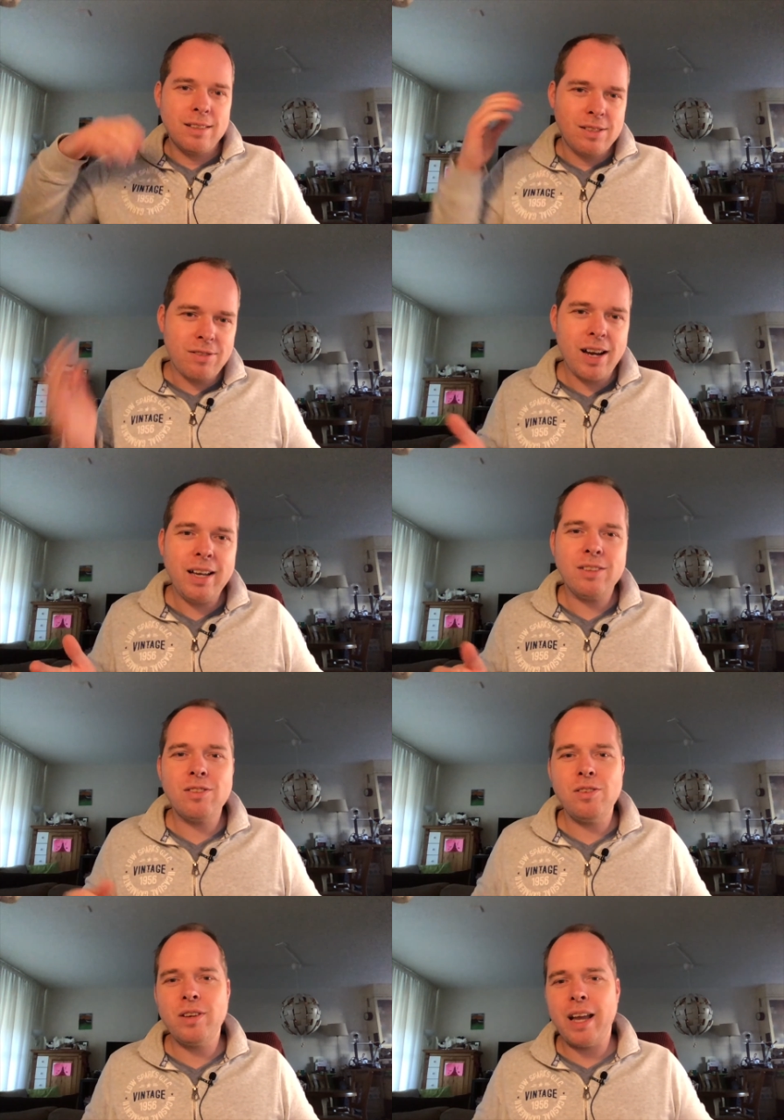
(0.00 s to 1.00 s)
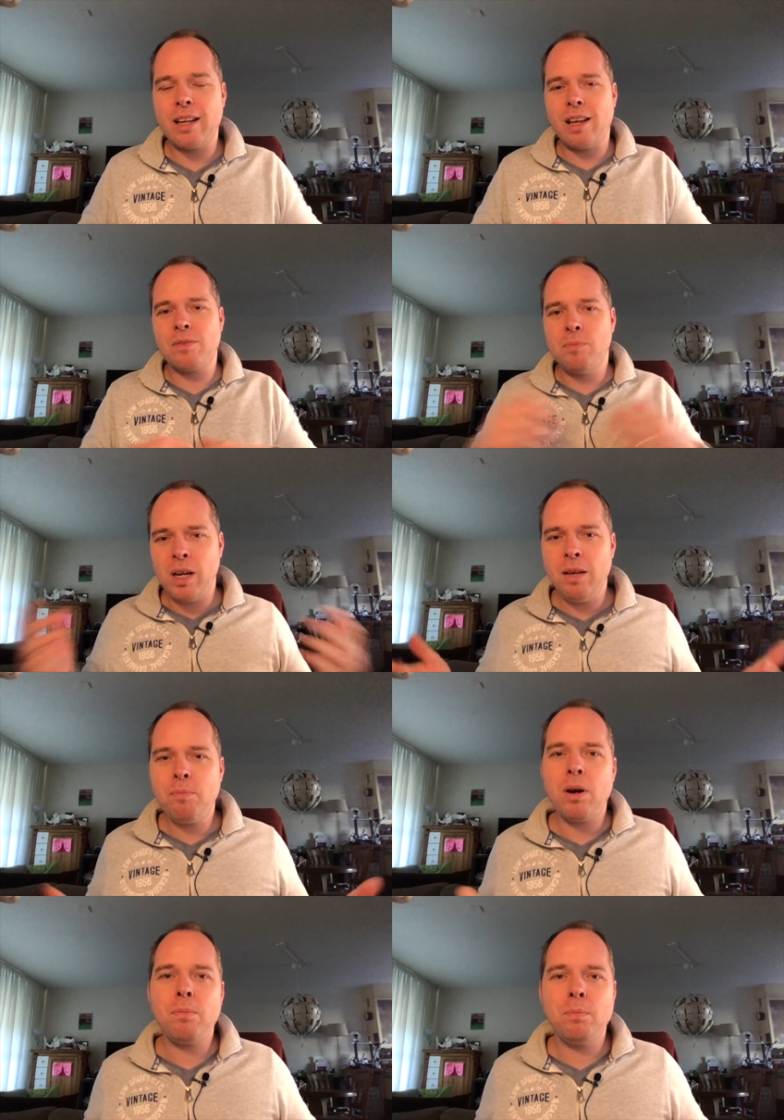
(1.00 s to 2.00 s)
trying to get as many
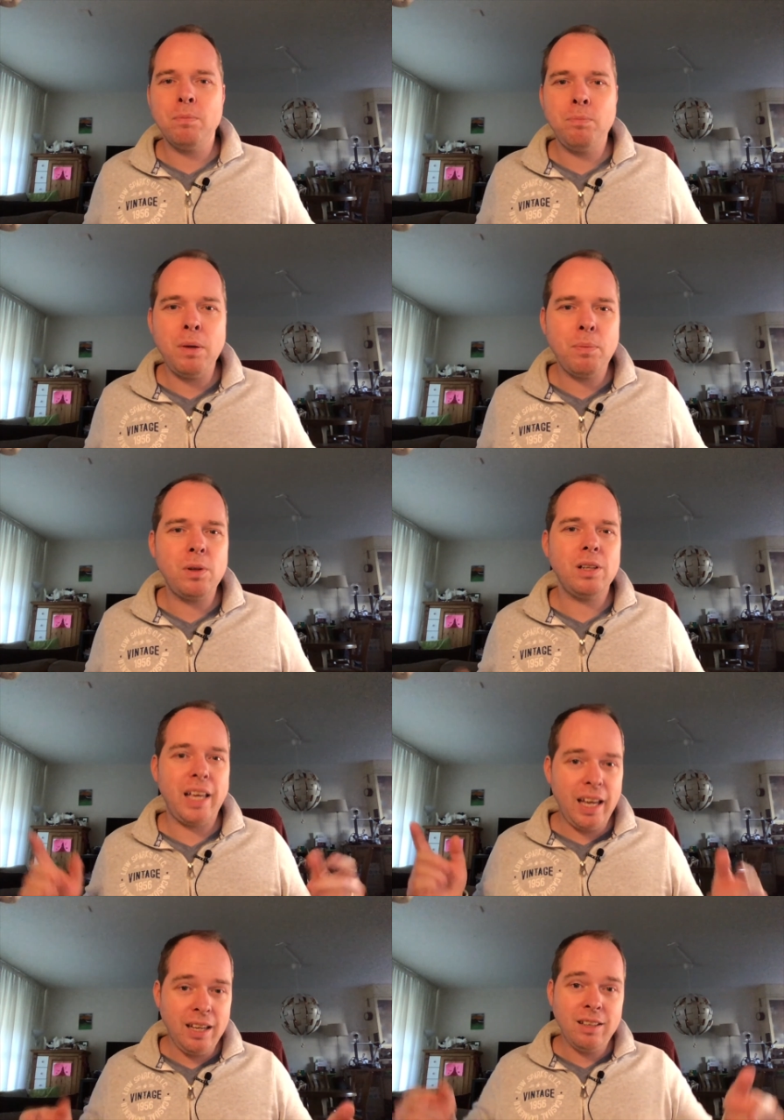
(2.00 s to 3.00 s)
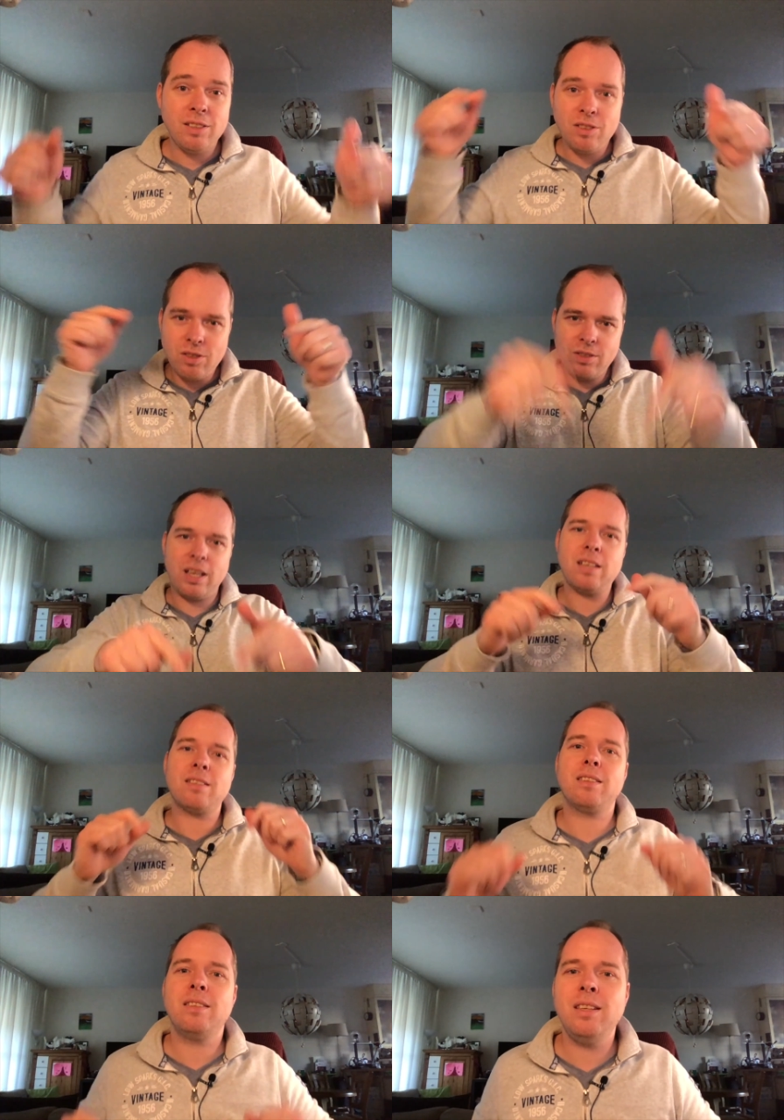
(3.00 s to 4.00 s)
people in to
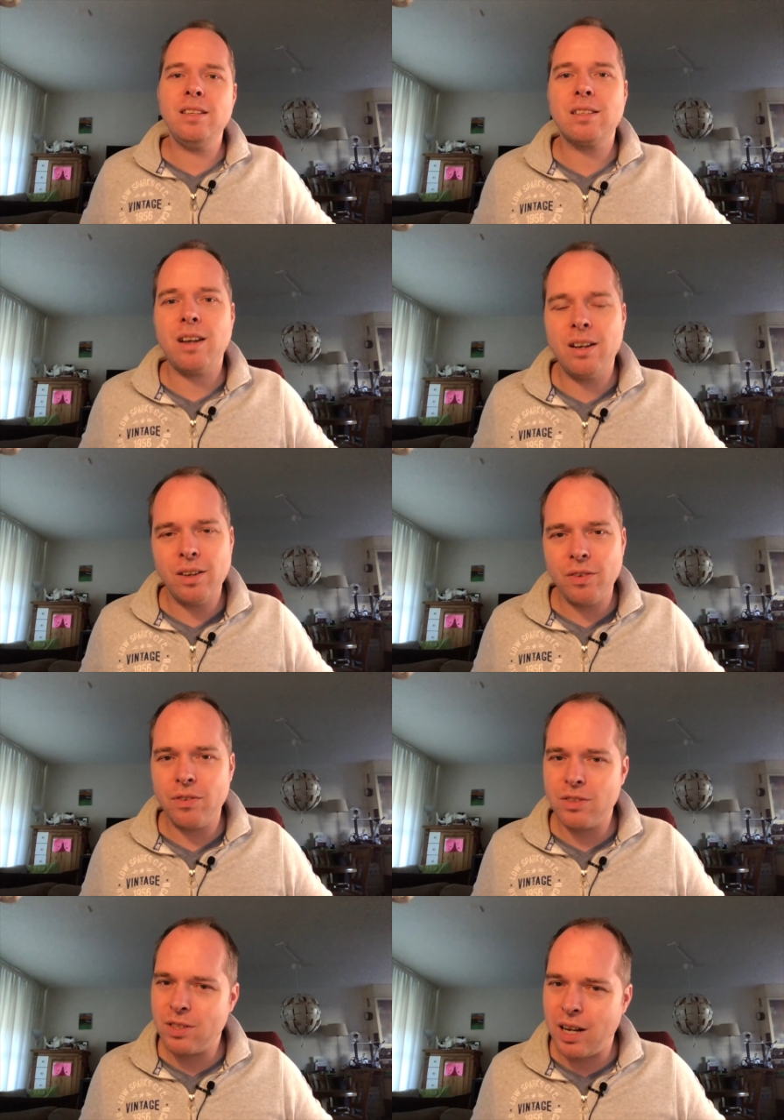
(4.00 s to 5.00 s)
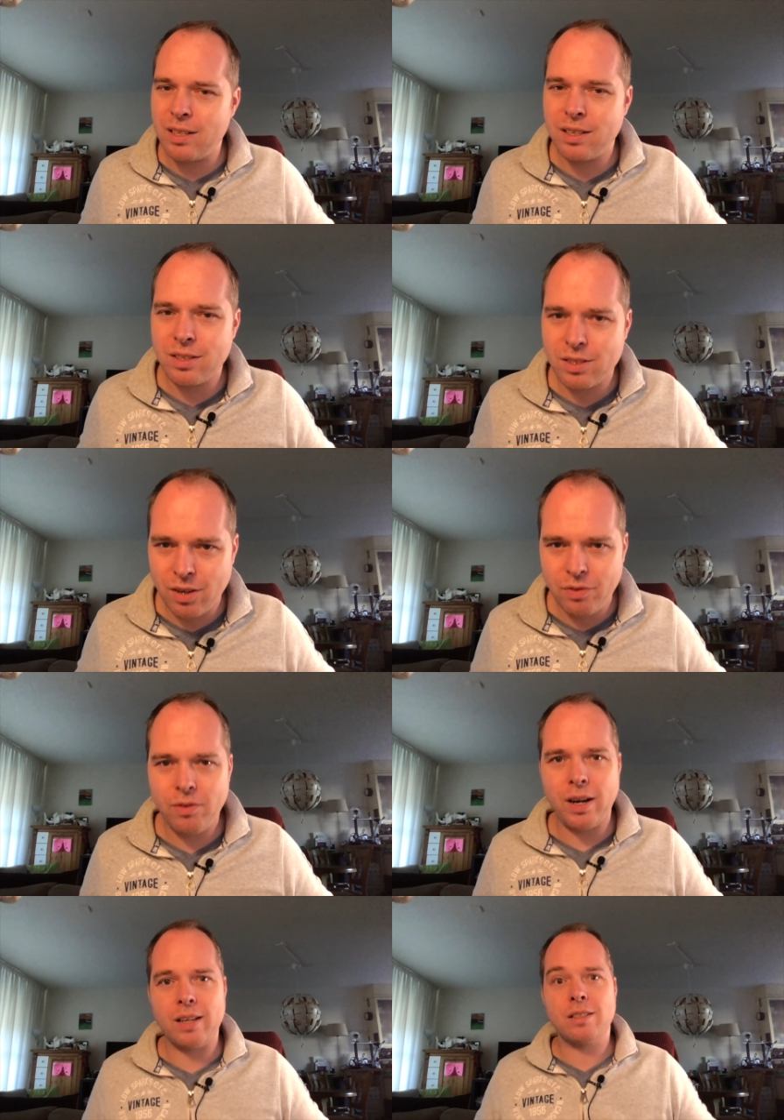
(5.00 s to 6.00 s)
test these kind of slicing
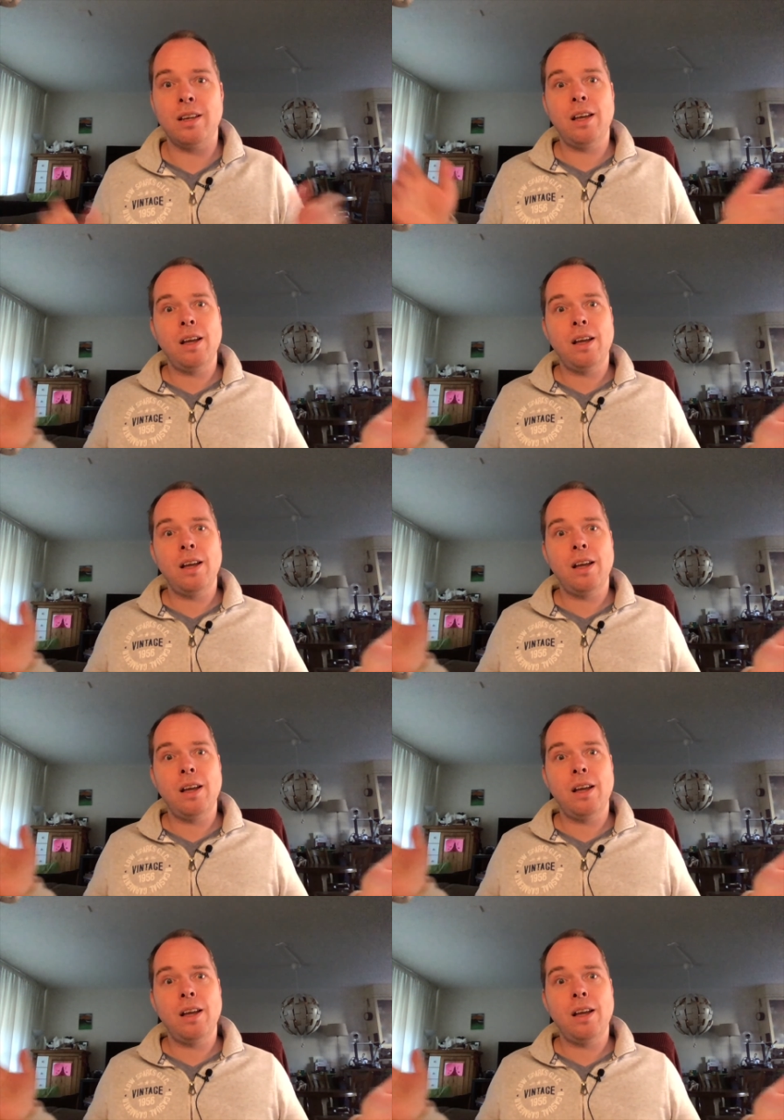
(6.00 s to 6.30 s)
softwares.